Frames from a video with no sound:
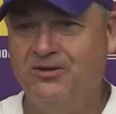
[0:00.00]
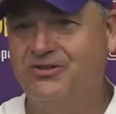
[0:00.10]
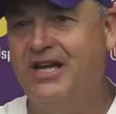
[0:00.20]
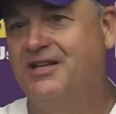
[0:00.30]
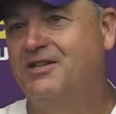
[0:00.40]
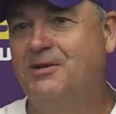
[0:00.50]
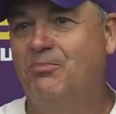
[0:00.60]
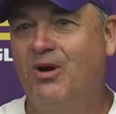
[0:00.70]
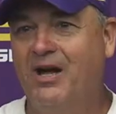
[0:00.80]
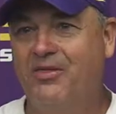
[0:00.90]
and take a deep
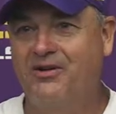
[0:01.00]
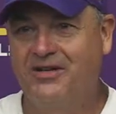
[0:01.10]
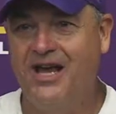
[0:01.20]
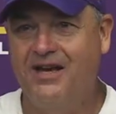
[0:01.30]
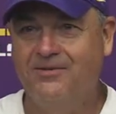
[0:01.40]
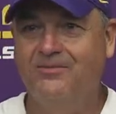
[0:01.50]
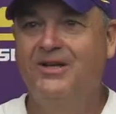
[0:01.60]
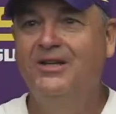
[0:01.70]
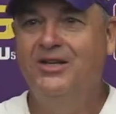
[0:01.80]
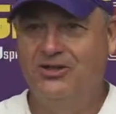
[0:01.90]
breath and kind of
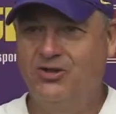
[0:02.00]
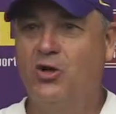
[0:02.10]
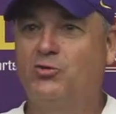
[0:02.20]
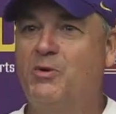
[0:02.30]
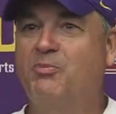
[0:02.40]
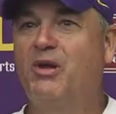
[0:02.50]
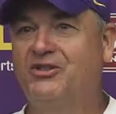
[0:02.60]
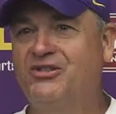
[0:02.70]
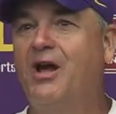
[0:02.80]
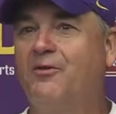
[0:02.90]
as long as we play
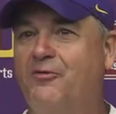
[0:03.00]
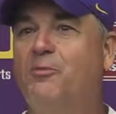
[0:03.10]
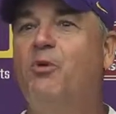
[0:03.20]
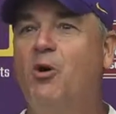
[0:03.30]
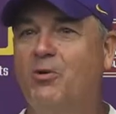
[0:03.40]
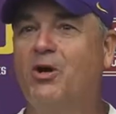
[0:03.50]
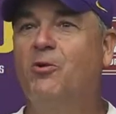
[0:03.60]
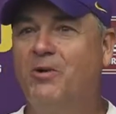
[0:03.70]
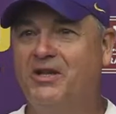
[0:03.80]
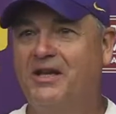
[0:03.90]
solid football, we're going
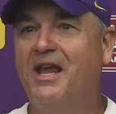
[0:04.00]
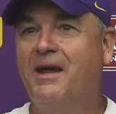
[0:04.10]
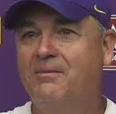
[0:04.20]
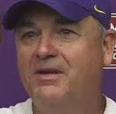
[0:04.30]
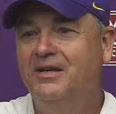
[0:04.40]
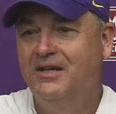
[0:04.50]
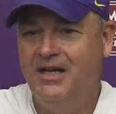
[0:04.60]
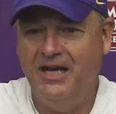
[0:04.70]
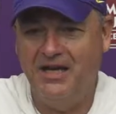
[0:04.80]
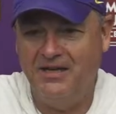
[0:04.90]
to win the game.
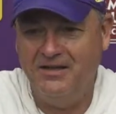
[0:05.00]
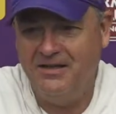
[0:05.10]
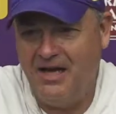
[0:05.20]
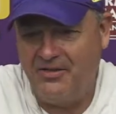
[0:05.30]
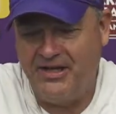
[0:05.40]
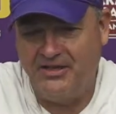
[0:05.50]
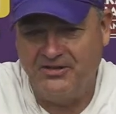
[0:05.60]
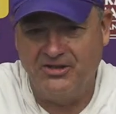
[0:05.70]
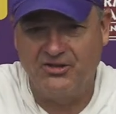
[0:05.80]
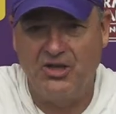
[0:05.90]
And I think at
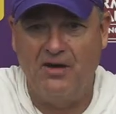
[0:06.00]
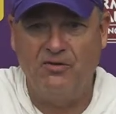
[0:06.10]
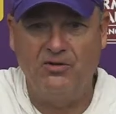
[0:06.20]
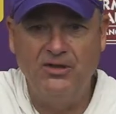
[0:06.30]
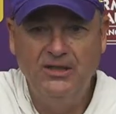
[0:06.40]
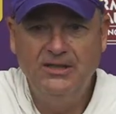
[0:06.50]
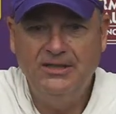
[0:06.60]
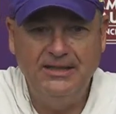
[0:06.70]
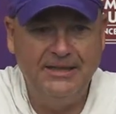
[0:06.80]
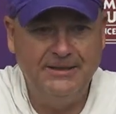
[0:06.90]
this level,
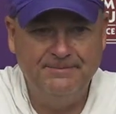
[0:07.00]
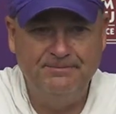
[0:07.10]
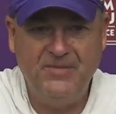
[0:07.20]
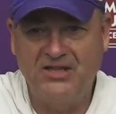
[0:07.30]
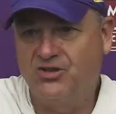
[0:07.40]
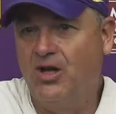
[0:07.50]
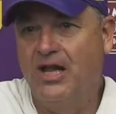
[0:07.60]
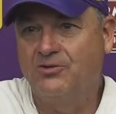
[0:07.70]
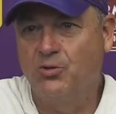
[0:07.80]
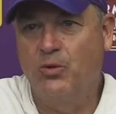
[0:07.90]
um, that's all
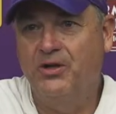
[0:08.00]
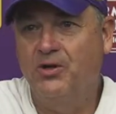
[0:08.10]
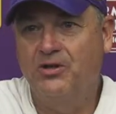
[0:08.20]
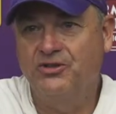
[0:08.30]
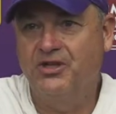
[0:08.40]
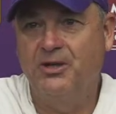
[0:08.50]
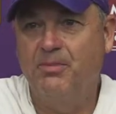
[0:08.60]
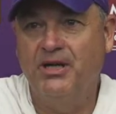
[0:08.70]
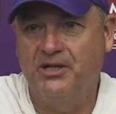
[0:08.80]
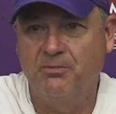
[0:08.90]
out the window because
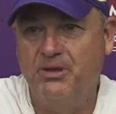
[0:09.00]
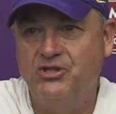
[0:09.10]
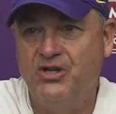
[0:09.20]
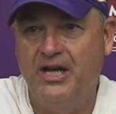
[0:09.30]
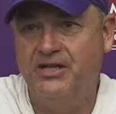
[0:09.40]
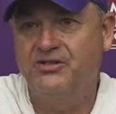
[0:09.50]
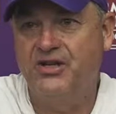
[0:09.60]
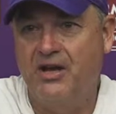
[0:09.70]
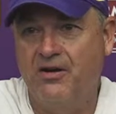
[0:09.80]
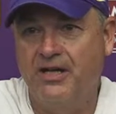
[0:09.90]
anybody can beat you any
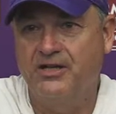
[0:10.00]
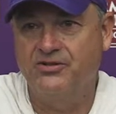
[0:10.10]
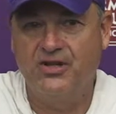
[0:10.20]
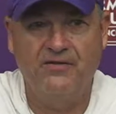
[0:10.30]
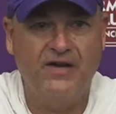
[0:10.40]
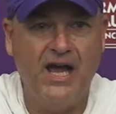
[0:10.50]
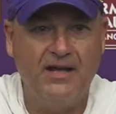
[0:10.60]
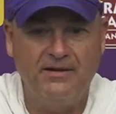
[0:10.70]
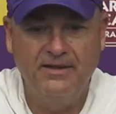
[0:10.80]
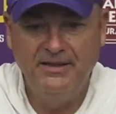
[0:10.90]
Saturday because they've
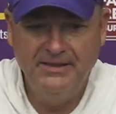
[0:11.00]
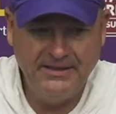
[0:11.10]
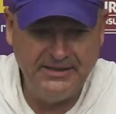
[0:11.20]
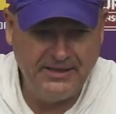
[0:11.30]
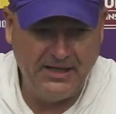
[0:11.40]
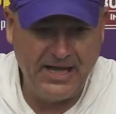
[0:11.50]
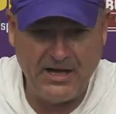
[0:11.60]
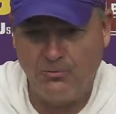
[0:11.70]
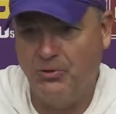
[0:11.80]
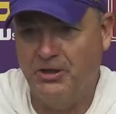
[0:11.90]
got uh, a lot
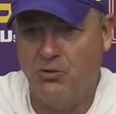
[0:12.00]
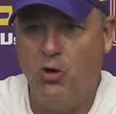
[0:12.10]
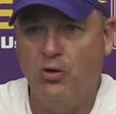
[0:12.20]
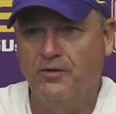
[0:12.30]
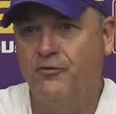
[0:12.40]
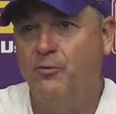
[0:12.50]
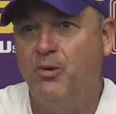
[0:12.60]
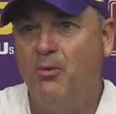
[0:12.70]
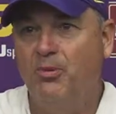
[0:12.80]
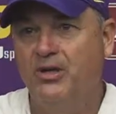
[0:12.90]
of really quality
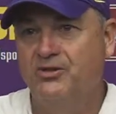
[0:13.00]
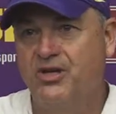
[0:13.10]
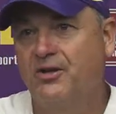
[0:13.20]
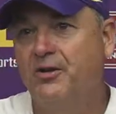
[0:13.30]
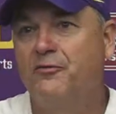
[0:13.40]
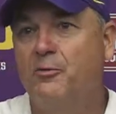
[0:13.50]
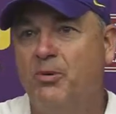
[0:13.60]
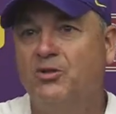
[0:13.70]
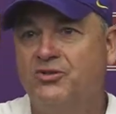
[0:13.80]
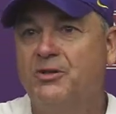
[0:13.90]
football players on their
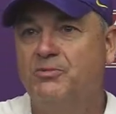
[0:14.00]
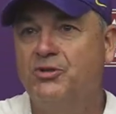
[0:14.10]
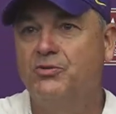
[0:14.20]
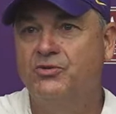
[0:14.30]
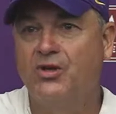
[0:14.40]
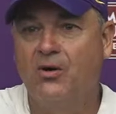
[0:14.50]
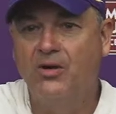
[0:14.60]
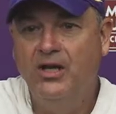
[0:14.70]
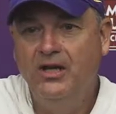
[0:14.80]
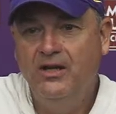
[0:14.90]
football team too. So
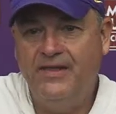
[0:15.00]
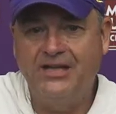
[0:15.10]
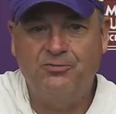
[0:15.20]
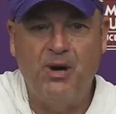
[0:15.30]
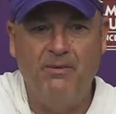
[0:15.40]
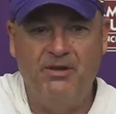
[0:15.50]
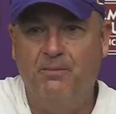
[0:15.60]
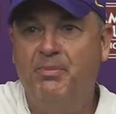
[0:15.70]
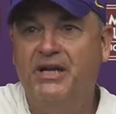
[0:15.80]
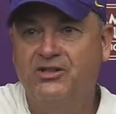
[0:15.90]
that's probably the
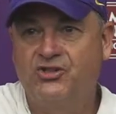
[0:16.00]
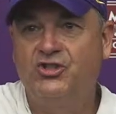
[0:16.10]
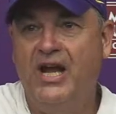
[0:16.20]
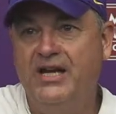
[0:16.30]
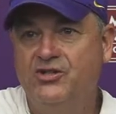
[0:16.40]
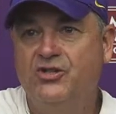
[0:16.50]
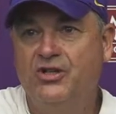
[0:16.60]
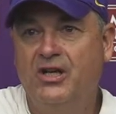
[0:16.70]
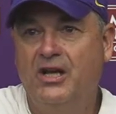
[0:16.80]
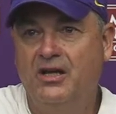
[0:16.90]
biggest change
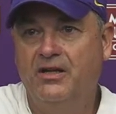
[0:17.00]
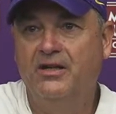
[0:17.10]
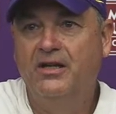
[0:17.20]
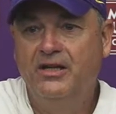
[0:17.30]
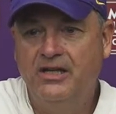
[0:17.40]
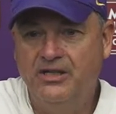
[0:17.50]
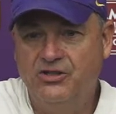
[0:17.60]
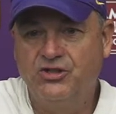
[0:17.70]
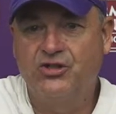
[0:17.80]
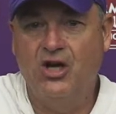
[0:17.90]
in in in
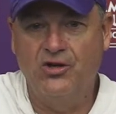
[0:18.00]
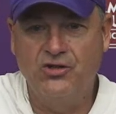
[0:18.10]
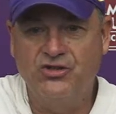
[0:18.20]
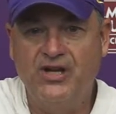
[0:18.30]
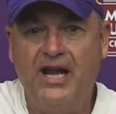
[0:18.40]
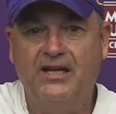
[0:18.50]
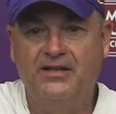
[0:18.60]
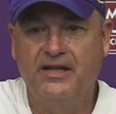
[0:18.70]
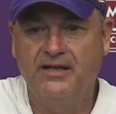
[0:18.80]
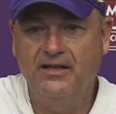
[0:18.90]
just understanding
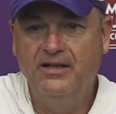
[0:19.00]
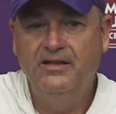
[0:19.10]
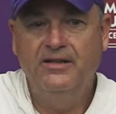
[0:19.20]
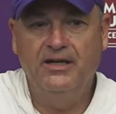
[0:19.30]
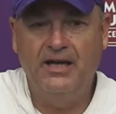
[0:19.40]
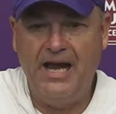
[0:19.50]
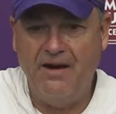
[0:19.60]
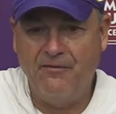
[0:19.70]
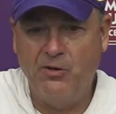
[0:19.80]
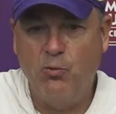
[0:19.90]
that. Uh,
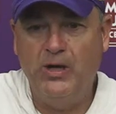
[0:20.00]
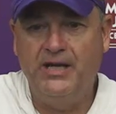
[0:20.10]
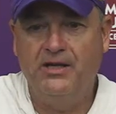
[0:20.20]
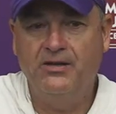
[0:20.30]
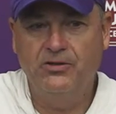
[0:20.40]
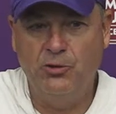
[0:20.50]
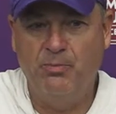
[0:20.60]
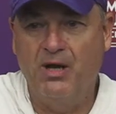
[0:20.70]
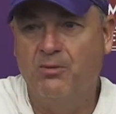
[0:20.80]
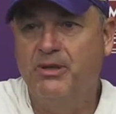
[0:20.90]
every week, you
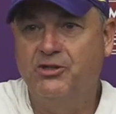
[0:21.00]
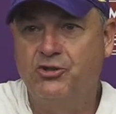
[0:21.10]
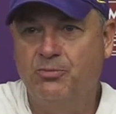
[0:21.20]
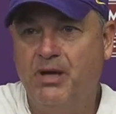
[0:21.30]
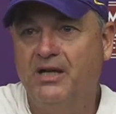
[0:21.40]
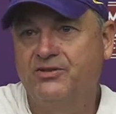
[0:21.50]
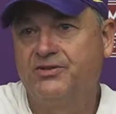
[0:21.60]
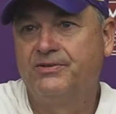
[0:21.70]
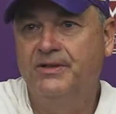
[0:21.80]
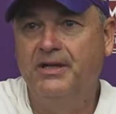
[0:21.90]
better be at your
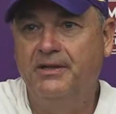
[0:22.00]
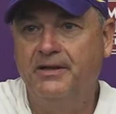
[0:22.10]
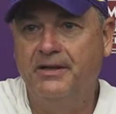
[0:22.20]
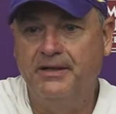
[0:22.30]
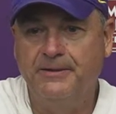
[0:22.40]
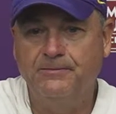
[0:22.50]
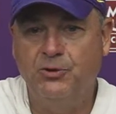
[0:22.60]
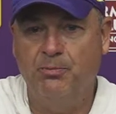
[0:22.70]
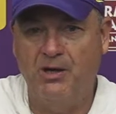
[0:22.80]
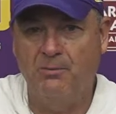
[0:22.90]
best, and uh, you
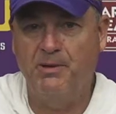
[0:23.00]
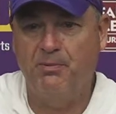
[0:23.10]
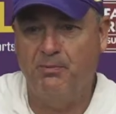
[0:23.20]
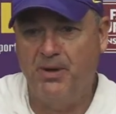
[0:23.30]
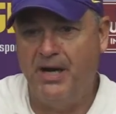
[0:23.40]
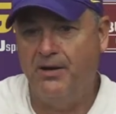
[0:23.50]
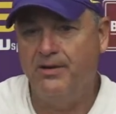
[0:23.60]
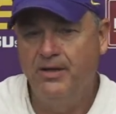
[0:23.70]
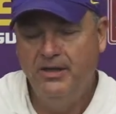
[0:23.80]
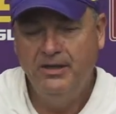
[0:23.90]
better be
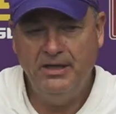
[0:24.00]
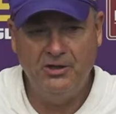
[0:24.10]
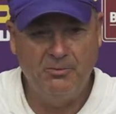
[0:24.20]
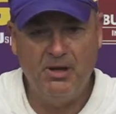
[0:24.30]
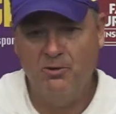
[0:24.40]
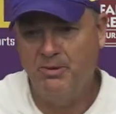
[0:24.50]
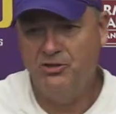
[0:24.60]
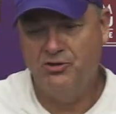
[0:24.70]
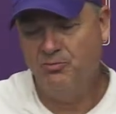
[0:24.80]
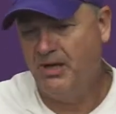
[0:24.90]
prepared, and you better be
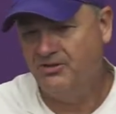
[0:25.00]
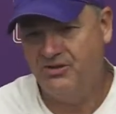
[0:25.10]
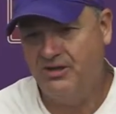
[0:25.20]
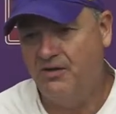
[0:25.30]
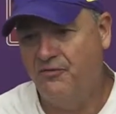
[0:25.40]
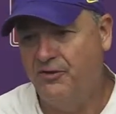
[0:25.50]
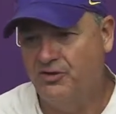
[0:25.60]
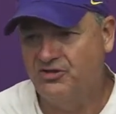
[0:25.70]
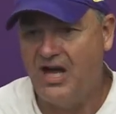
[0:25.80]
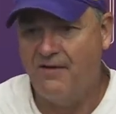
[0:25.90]
at your best. And then
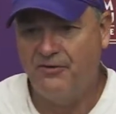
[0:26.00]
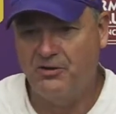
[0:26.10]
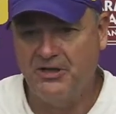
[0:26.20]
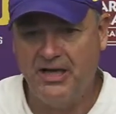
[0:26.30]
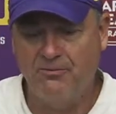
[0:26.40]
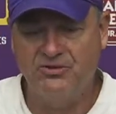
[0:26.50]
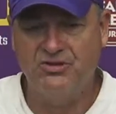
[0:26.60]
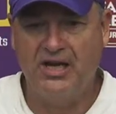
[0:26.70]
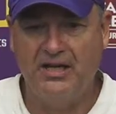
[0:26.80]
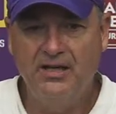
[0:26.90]
philosophically, I would
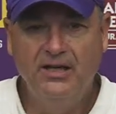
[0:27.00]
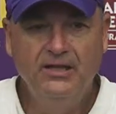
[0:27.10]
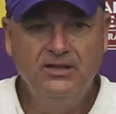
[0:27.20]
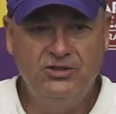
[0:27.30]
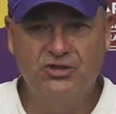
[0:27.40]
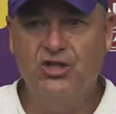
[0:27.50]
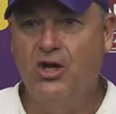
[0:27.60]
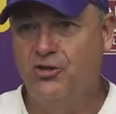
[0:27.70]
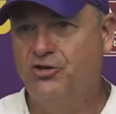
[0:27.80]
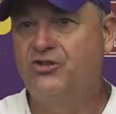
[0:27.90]
say, just
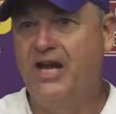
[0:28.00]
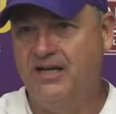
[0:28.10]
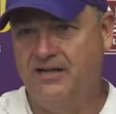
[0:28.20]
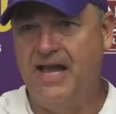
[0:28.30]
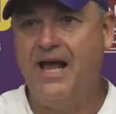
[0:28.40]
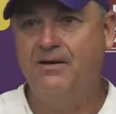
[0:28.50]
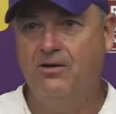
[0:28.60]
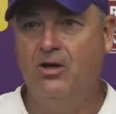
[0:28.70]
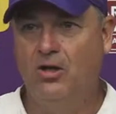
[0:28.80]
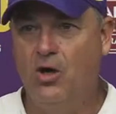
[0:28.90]
understanding that
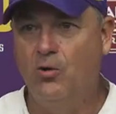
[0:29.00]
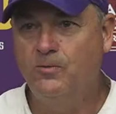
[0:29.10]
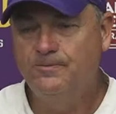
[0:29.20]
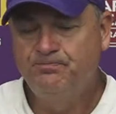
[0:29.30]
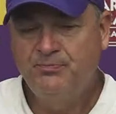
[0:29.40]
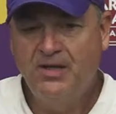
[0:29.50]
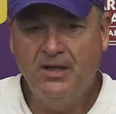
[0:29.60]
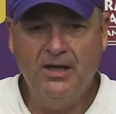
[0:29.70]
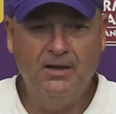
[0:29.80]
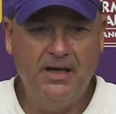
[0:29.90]
alone
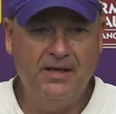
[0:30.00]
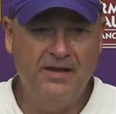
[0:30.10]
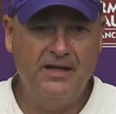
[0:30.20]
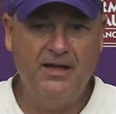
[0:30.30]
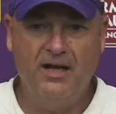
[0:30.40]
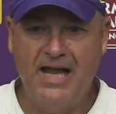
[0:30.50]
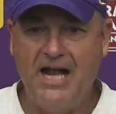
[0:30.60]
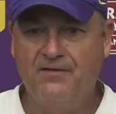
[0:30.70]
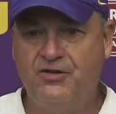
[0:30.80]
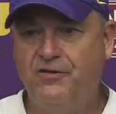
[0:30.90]
uh, and that a
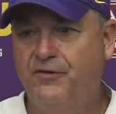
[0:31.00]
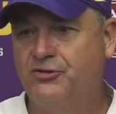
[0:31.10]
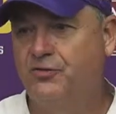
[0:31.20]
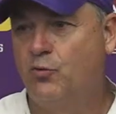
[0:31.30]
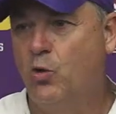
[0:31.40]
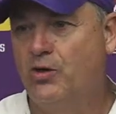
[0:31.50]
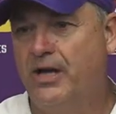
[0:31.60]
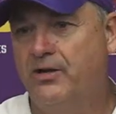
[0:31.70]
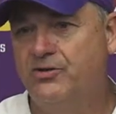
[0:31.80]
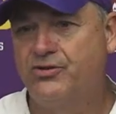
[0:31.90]
lot of defensive
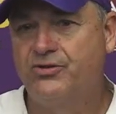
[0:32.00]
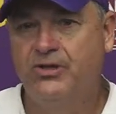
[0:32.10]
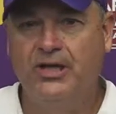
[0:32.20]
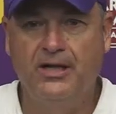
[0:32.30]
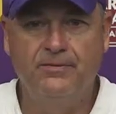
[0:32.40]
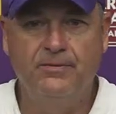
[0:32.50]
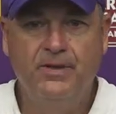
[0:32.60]
coordinators uh,